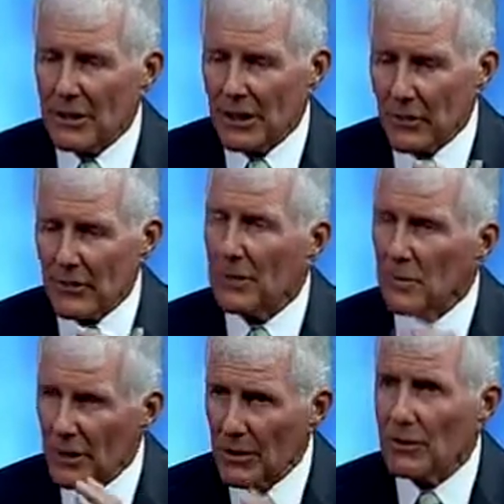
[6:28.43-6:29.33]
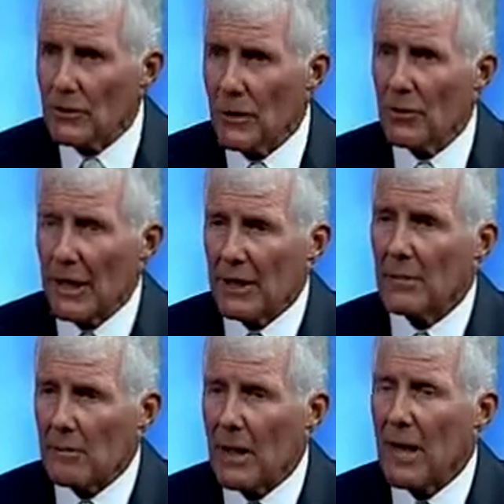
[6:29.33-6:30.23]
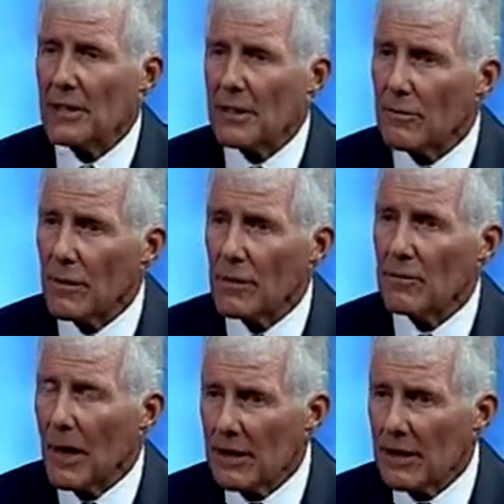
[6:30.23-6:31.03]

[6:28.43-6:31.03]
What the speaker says: I said we're going to go down a positive road,